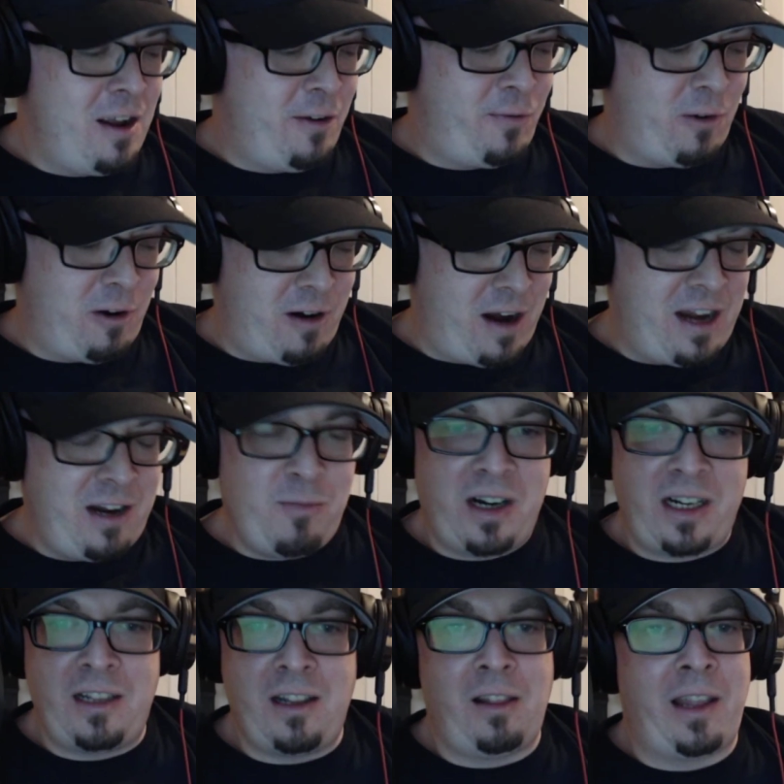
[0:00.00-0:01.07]
For
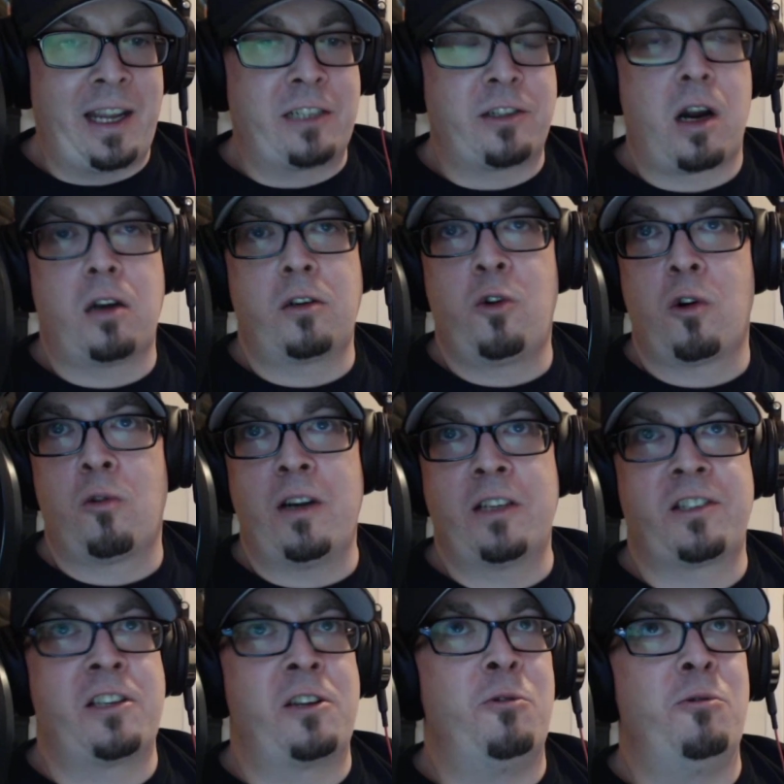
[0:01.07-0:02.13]
anybody that likes hardcore
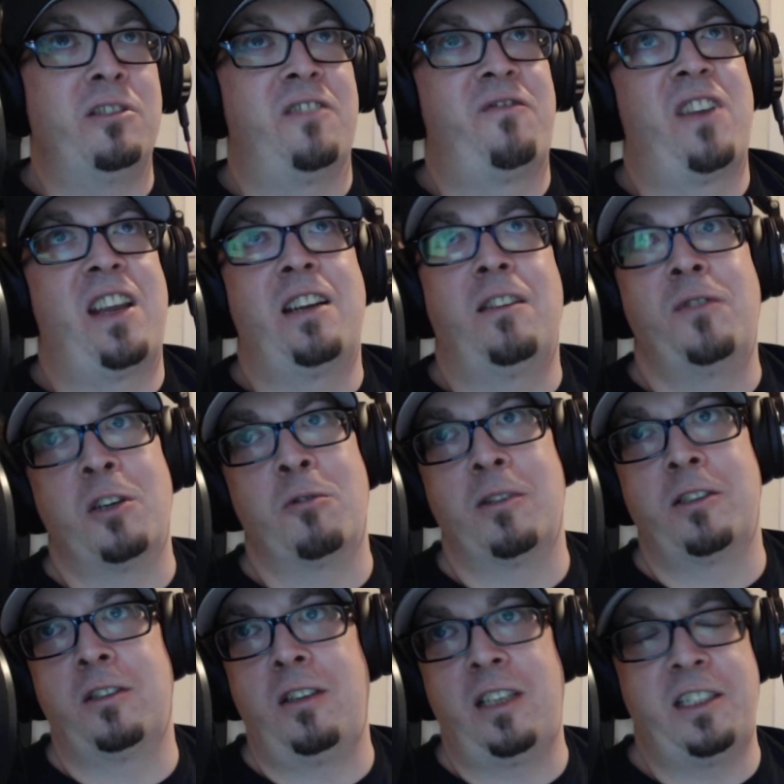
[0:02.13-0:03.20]
wrestling, who is a fan of the
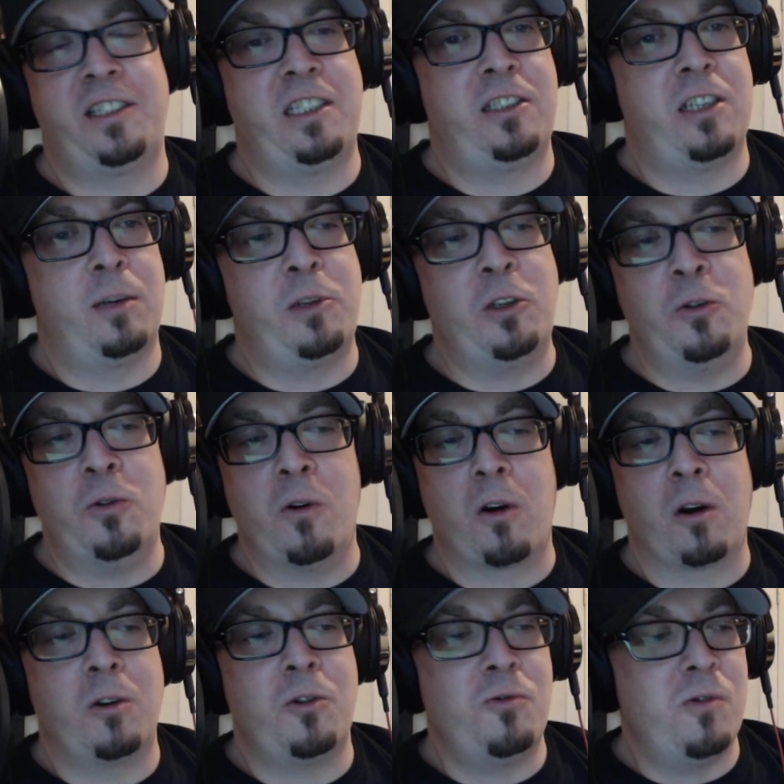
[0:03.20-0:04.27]
original ECW,
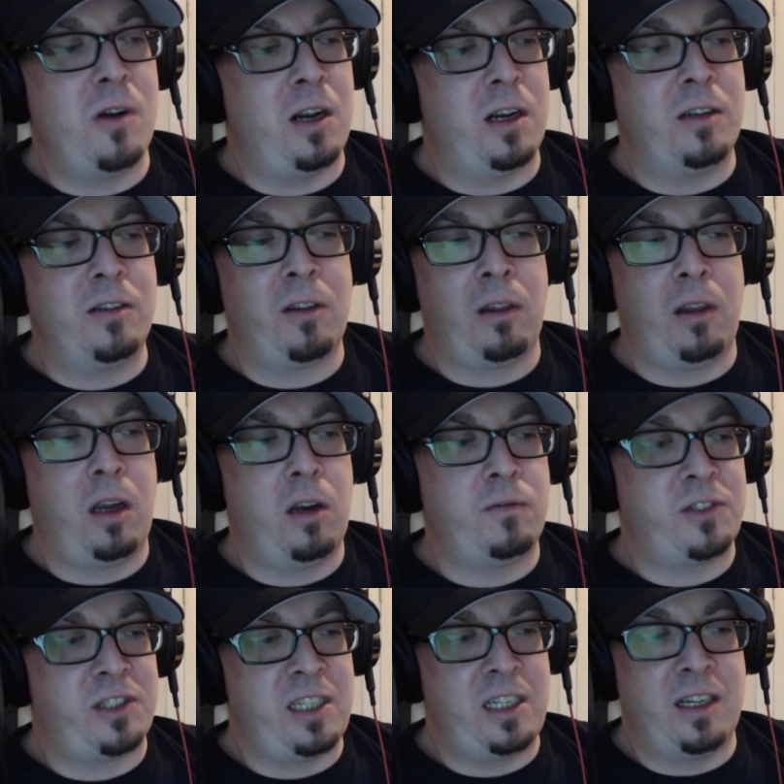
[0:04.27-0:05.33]
or who
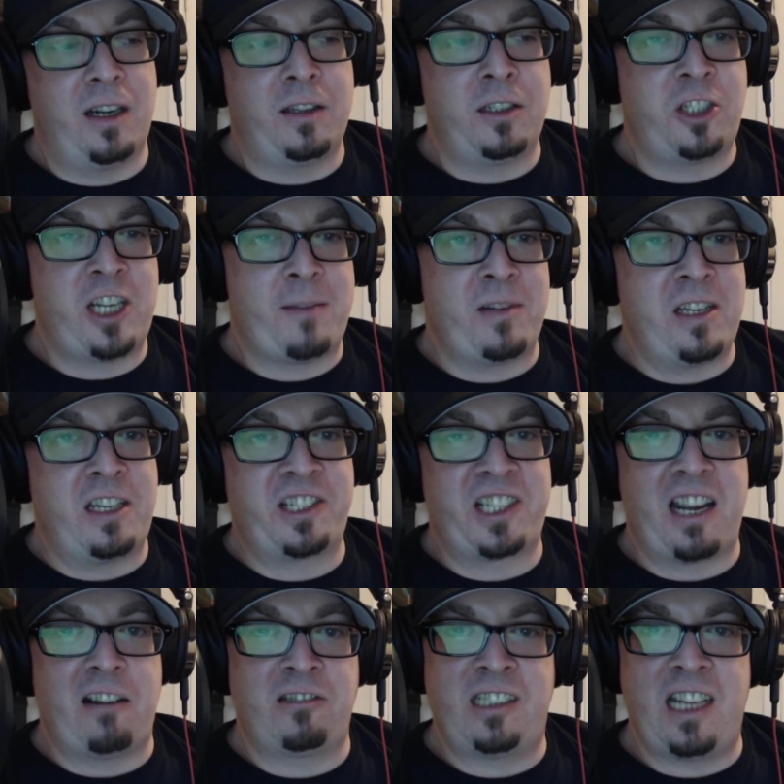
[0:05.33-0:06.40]
loves the Japanese
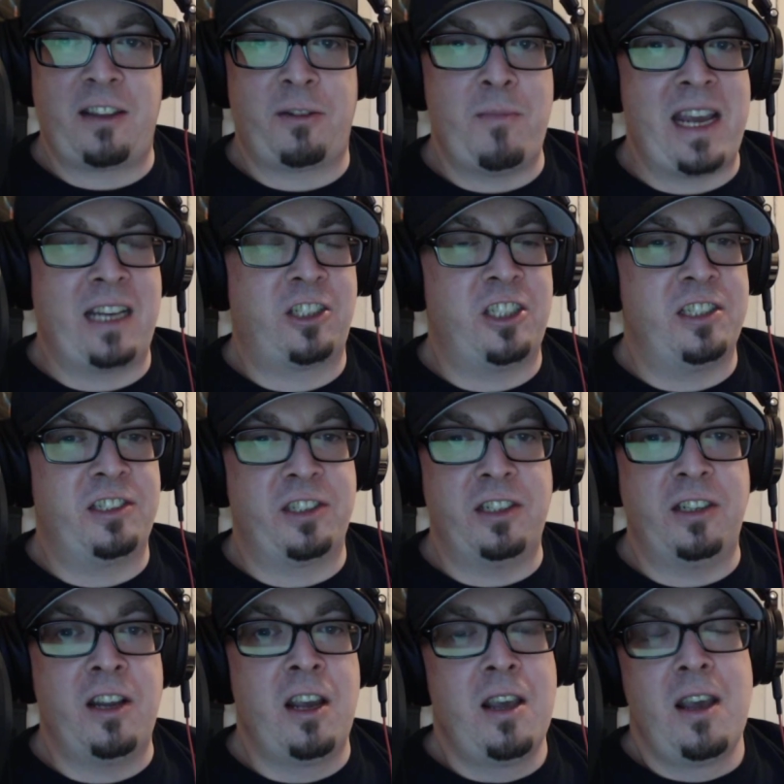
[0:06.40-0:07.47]
style death matches
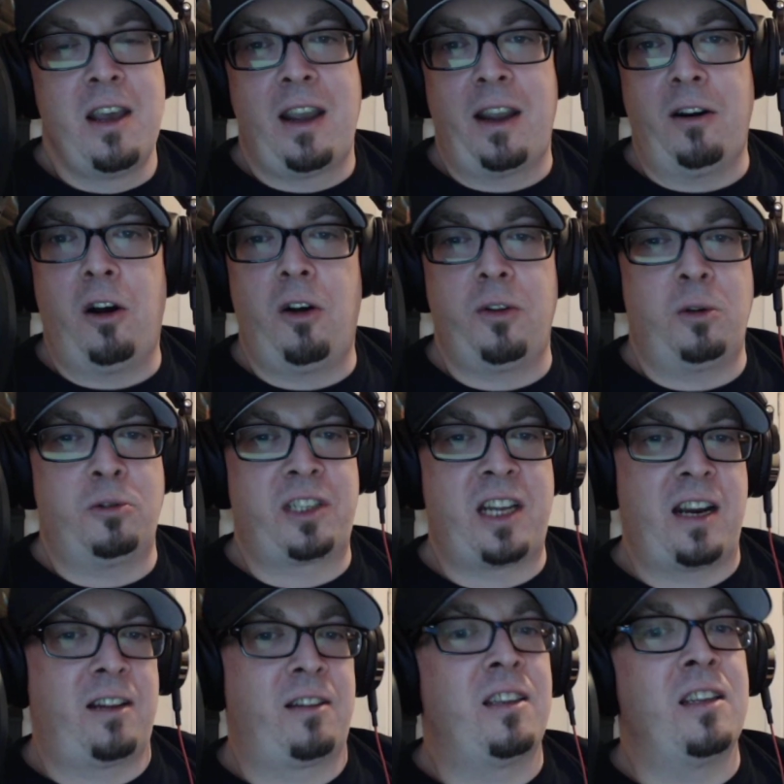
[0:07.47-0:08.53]
and all those
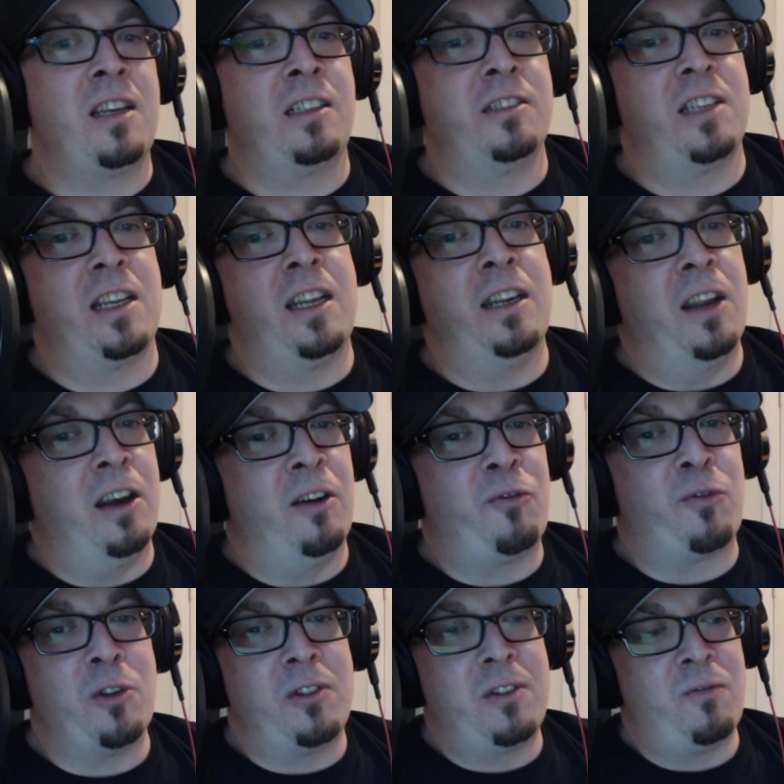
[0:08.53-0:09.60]
kind of things. And
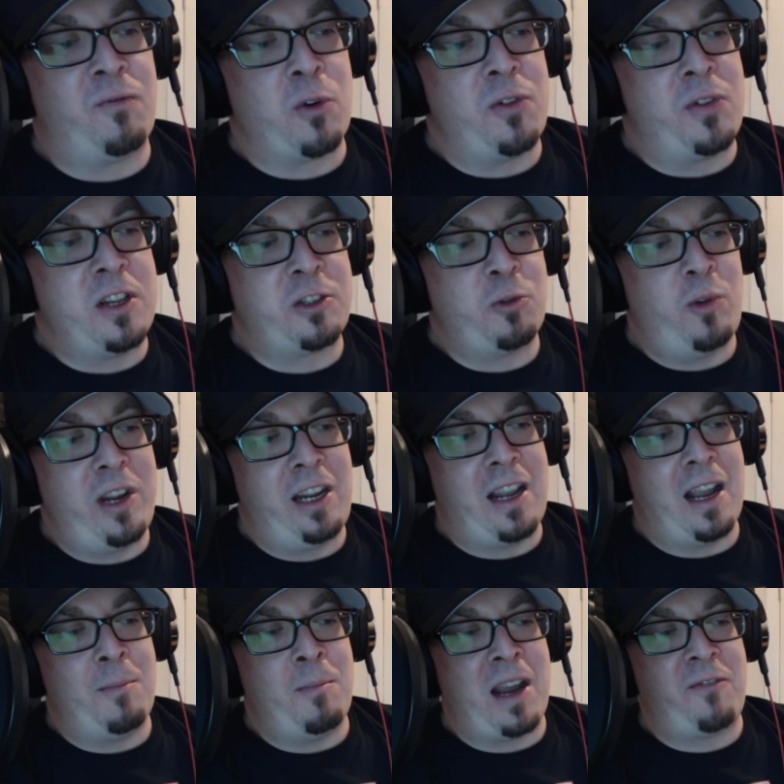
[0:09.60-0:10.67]
for this
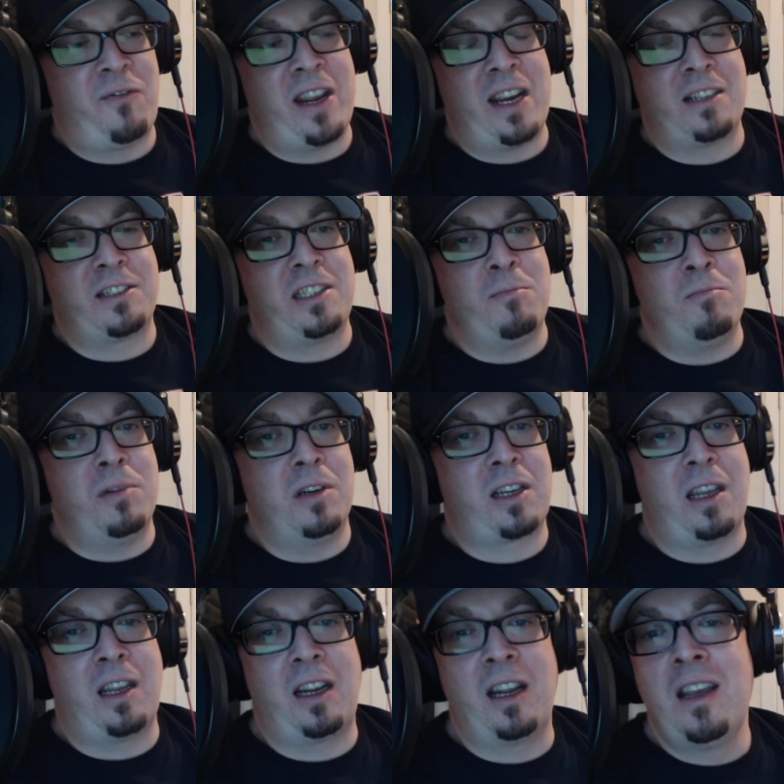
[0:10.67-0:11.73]
week, my fantasy
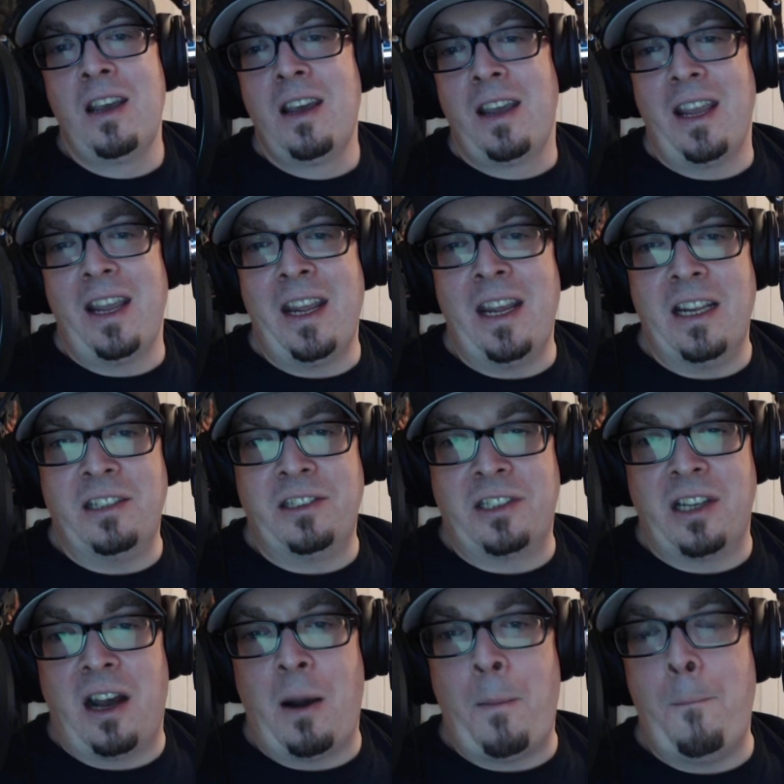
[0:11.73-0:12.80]
booking
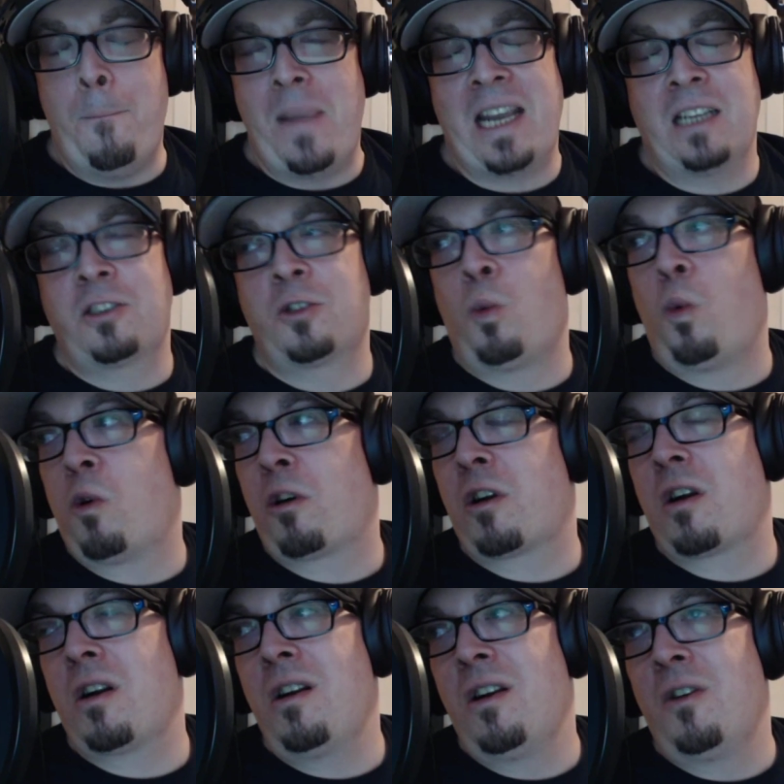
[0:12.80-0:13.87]
is Mance
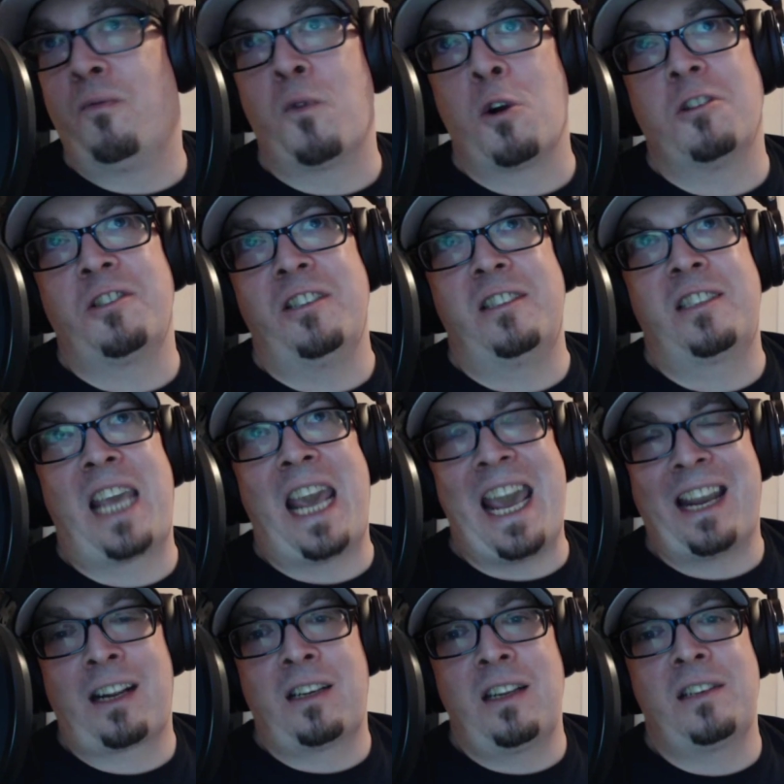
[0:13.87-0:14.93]
Warner versus
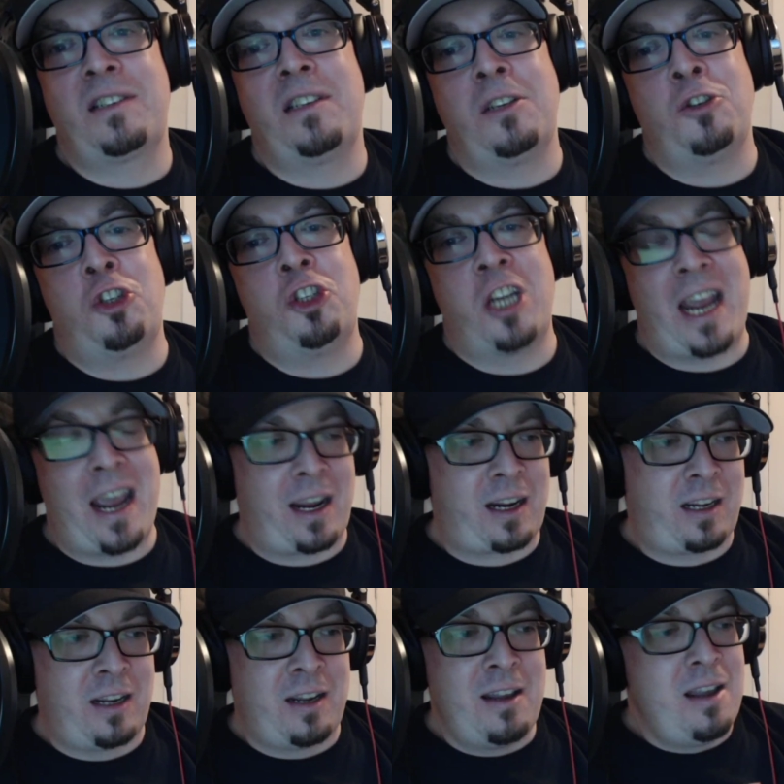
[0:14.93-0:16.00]
Cactus
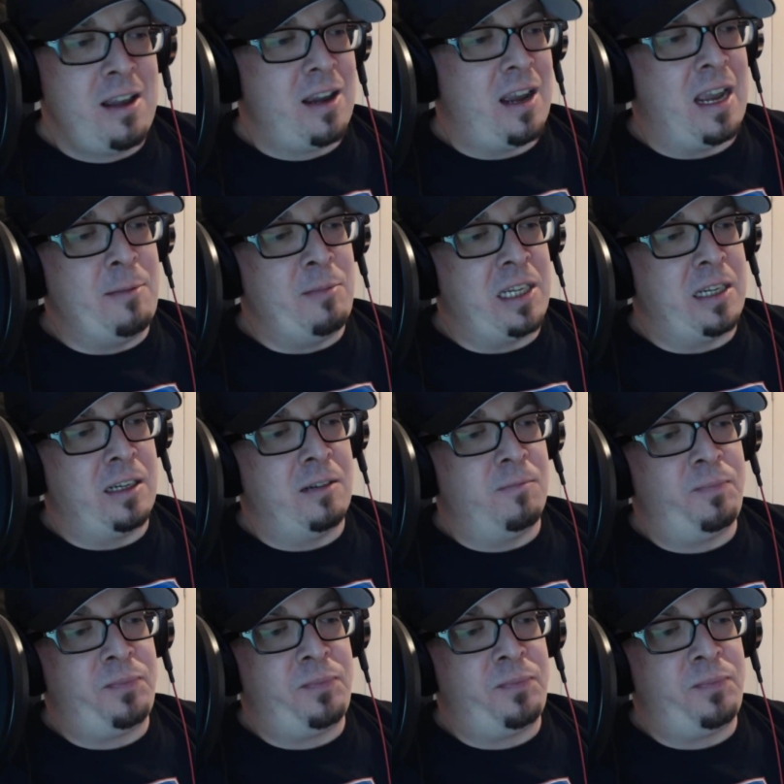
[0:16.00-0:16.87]
Jack. I mean,